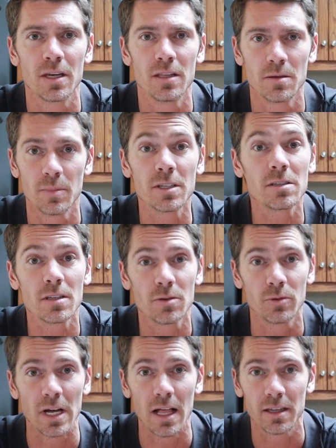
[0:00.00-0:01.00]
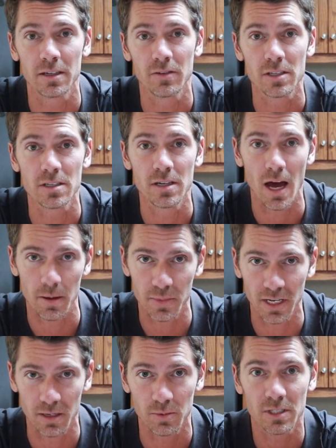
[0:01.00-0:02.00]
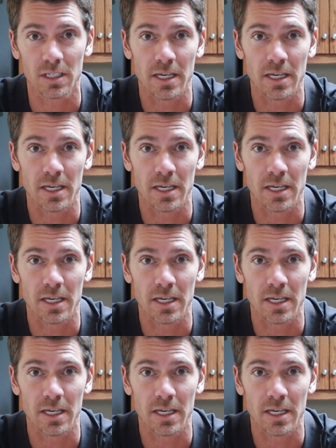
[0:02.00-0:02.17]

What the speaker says: in the midst of the reality of us not being able to